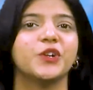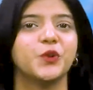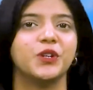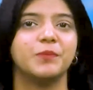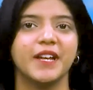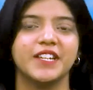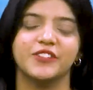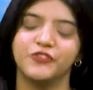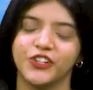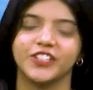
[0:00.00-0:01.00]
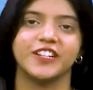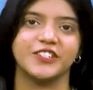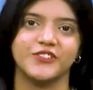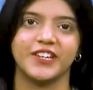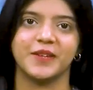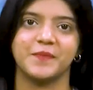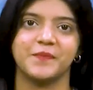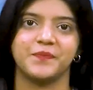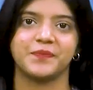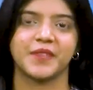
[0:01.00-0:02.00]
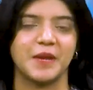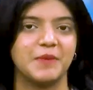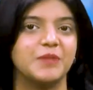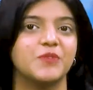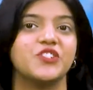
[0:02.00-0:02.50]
a gold medal for the country. Padma